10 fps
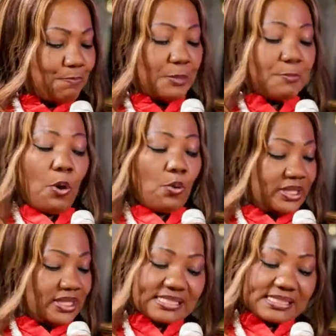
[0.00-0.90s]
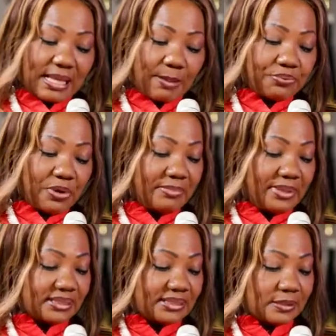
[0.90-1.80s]
People with this
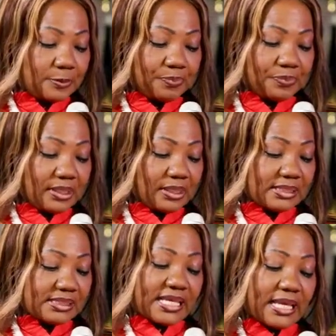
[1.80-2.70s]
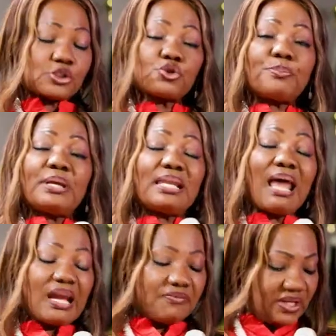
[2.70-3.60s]
temperament tend to be
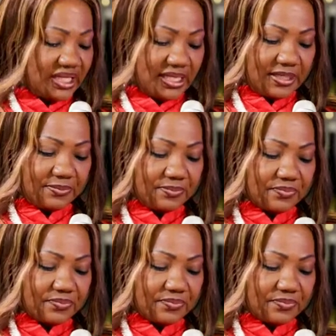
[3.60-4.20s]
lively,